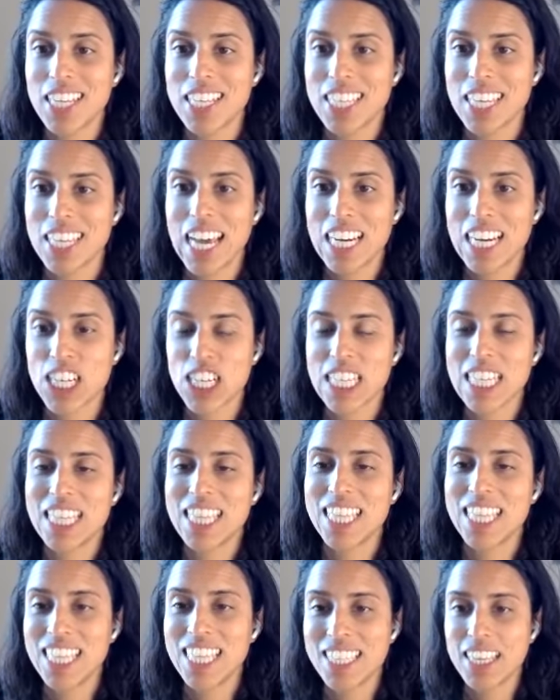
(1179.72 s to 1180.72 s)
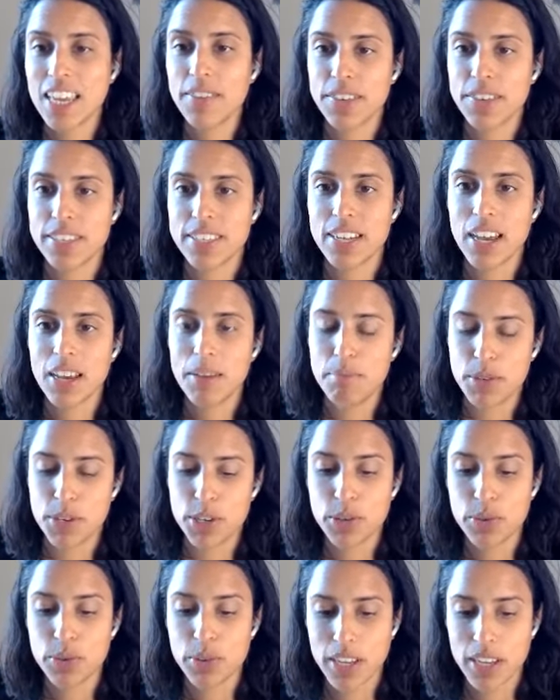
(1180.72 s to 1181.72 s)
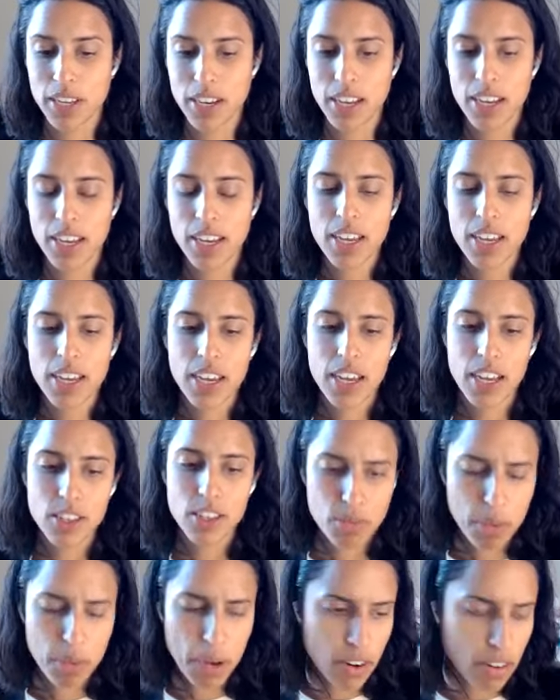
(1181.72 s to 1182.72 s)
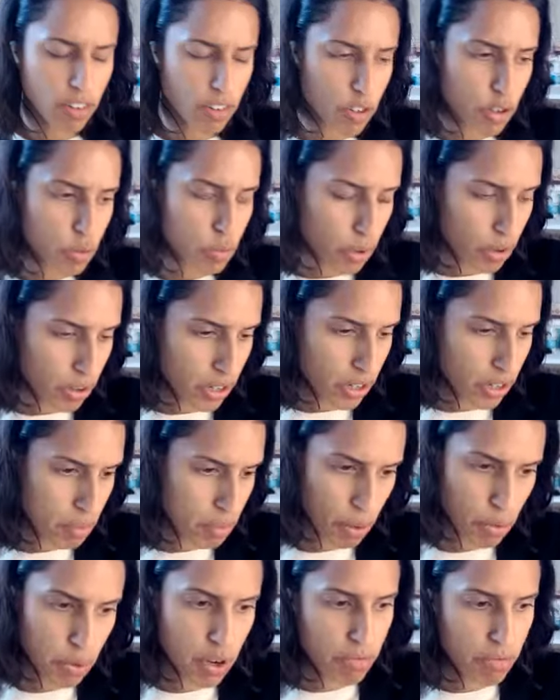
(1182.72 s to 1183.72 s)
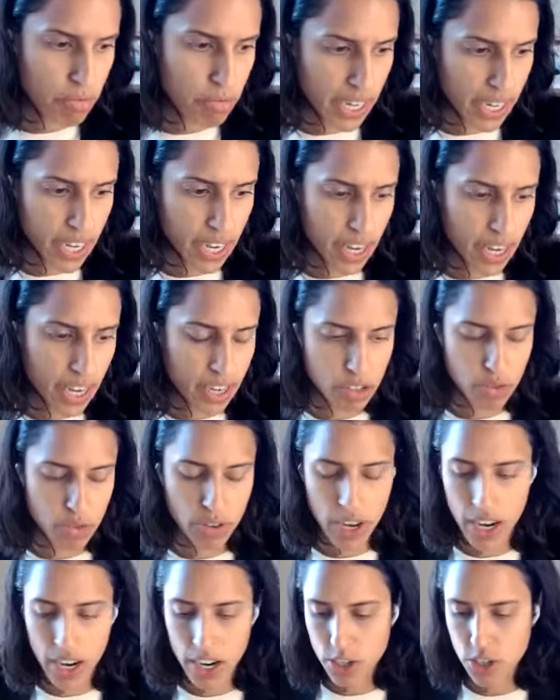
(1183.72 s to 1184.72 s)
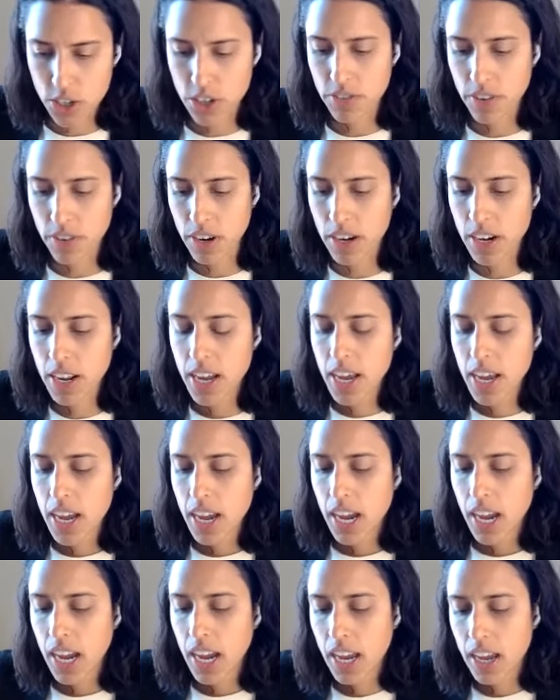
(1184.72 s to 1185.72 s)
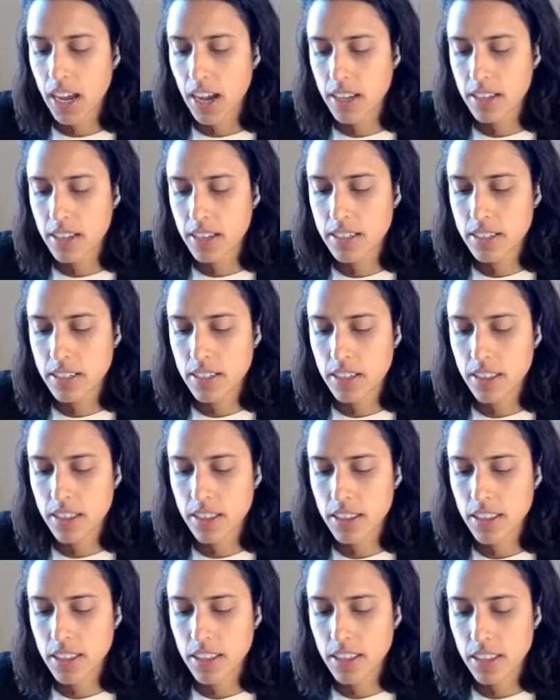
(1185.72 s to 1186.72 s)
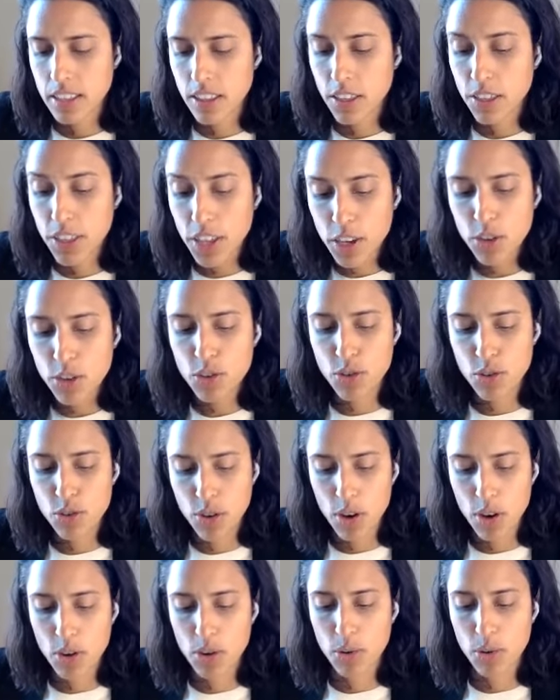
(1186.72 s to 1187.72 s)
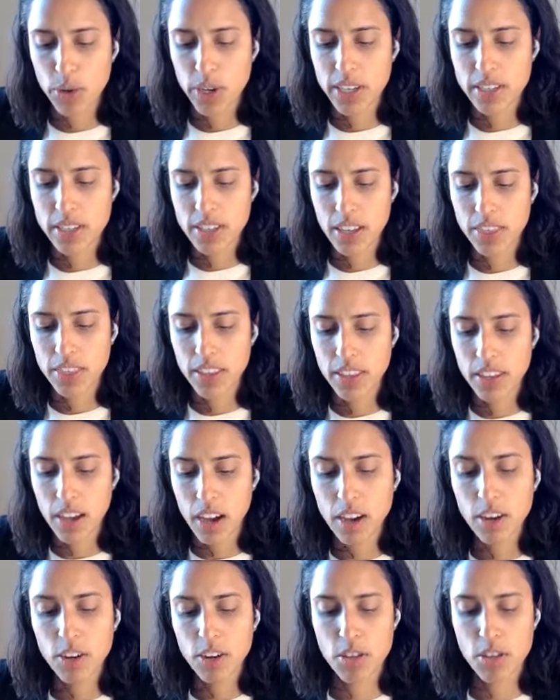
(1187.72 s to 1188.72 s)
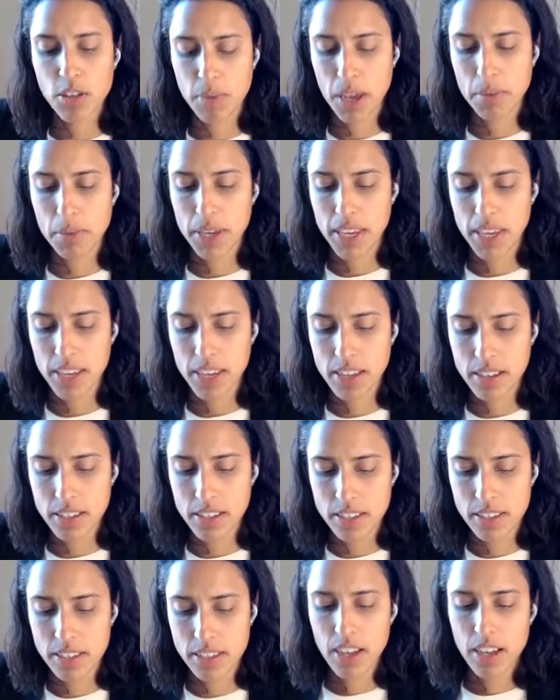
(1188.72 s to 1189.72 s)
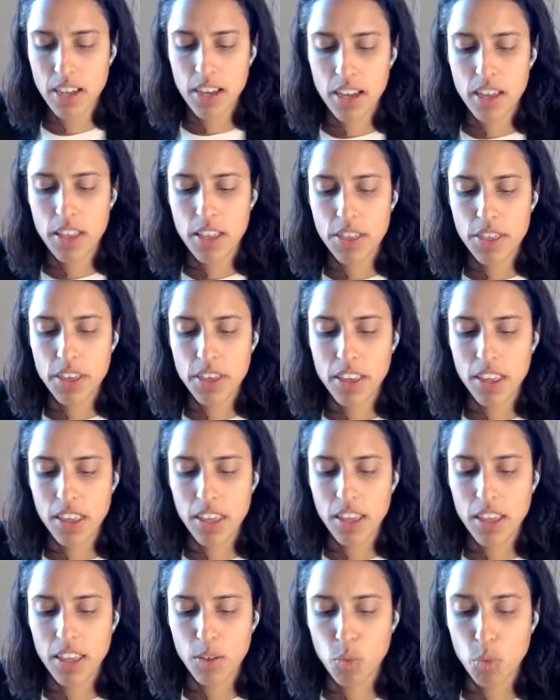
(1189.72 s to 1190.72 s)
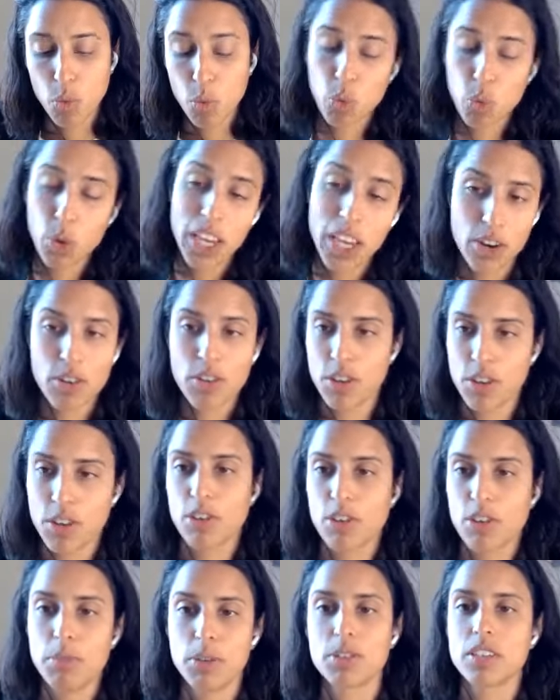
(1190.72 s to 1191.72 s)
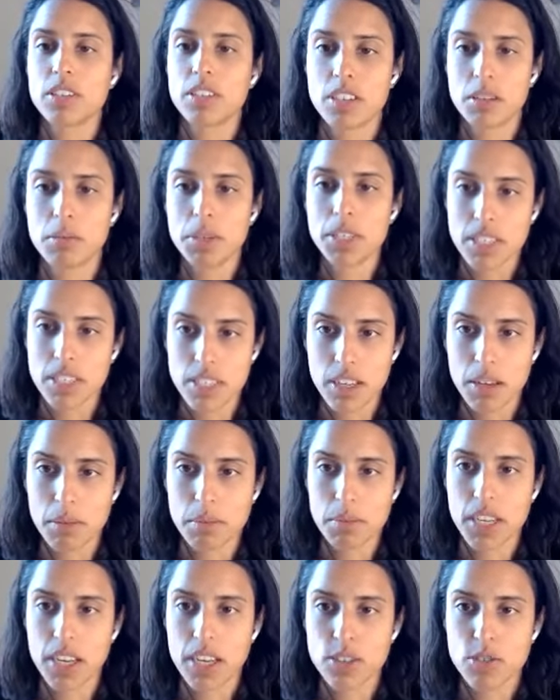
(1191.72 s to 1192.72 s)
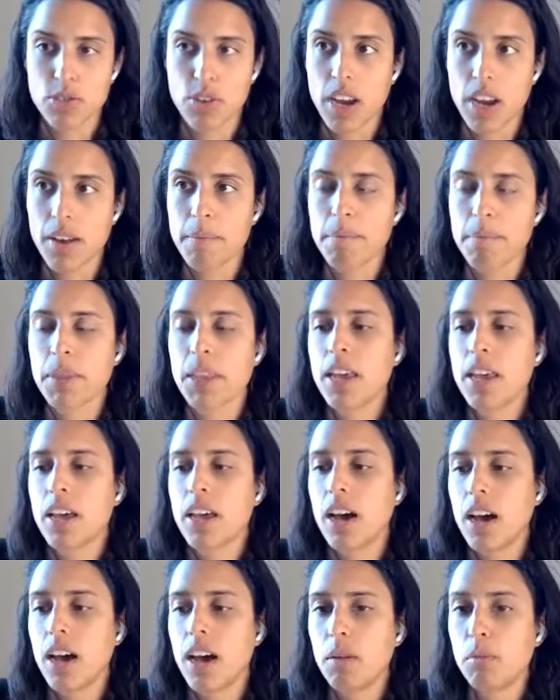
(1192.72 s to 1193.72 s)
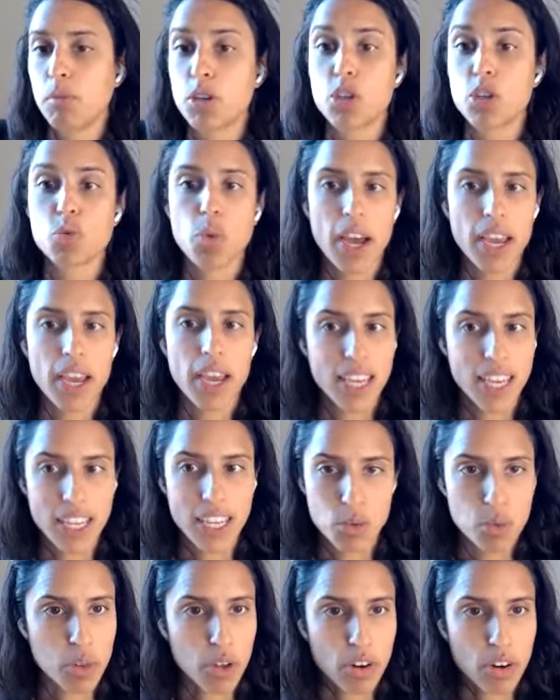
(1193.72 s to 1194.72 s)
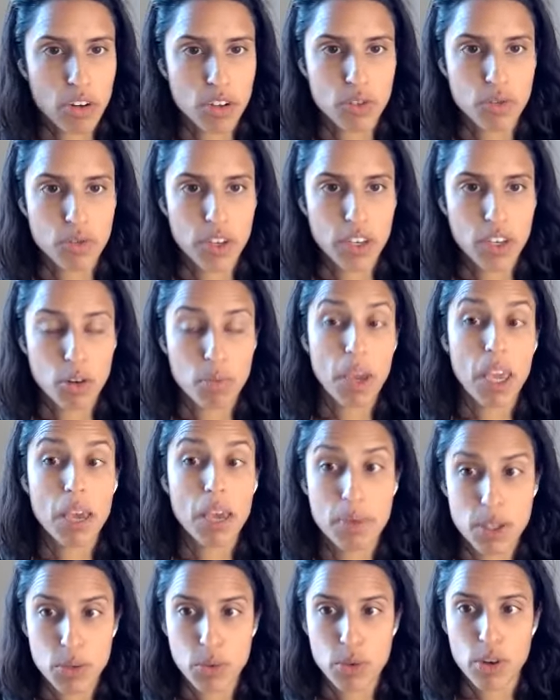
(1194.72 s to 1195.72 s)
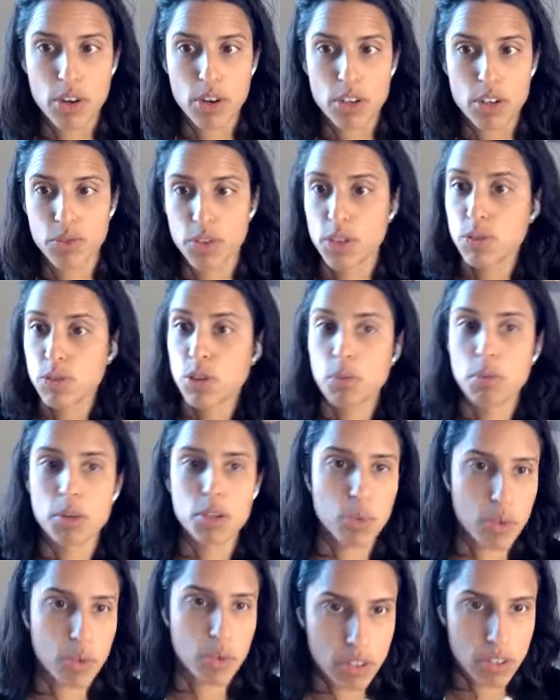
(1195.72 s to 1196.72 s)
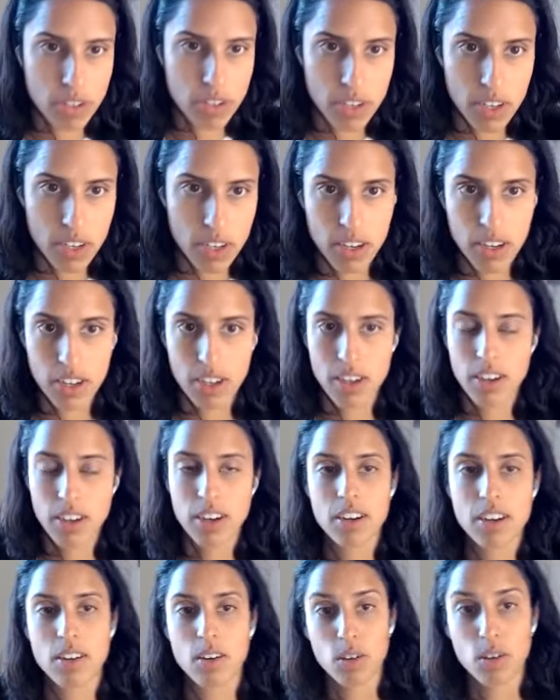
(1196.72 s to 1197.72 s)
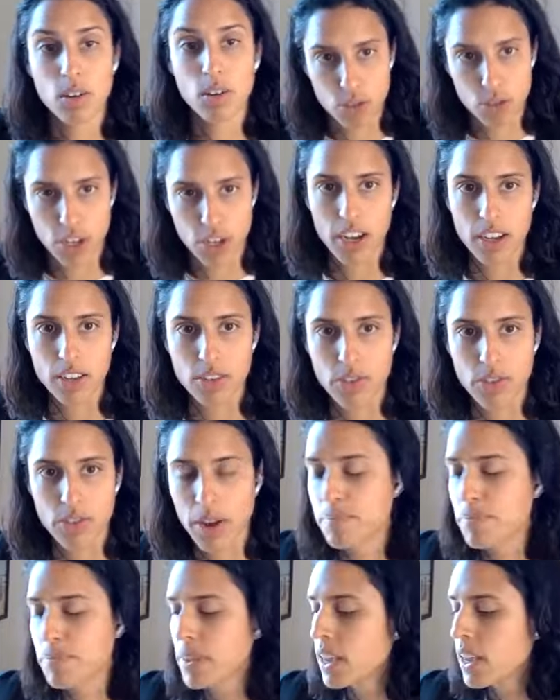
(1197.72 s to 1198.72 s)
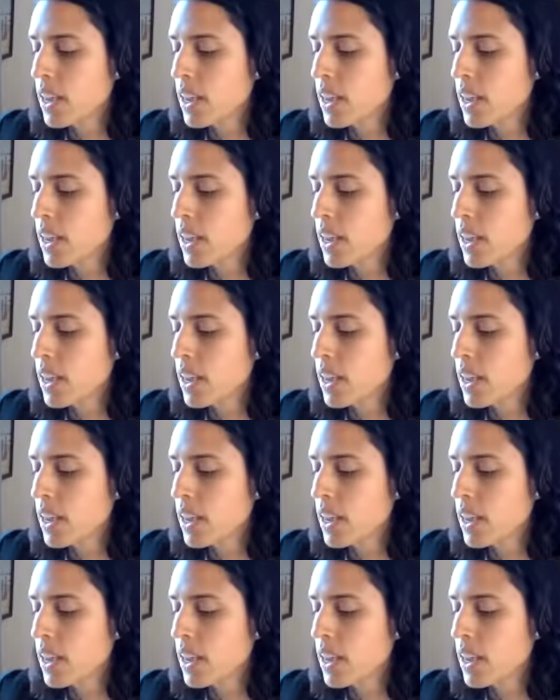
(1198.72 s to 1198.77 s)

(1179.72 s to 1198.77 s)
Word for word: It's actually the safest time to do it. And so parents are worried about what if my kid has this reaction, right? And the thing you should know is that the younger the baby is, the weaker their immune system is in some sense, right? Um, which is why kids with RSV or babies with RSV do so much worse than an older child, right?